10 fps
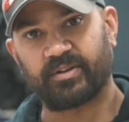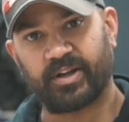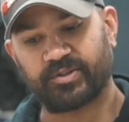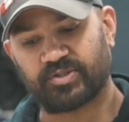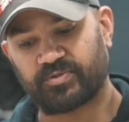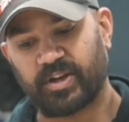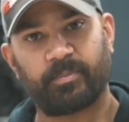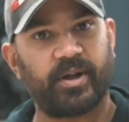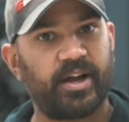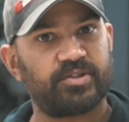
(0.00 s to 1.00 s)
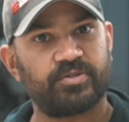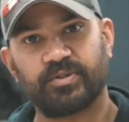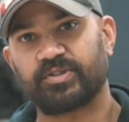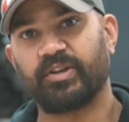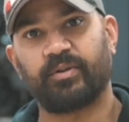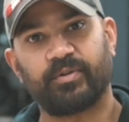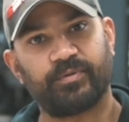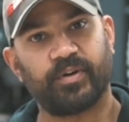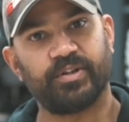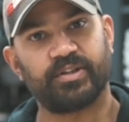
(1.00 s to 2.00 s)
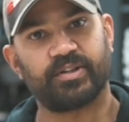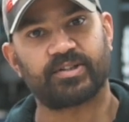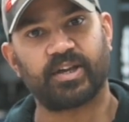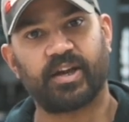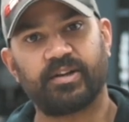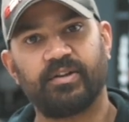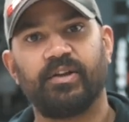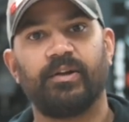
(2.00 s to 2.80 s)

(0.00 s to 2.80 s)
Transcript: allows straight pass through. It's not rough on the inside,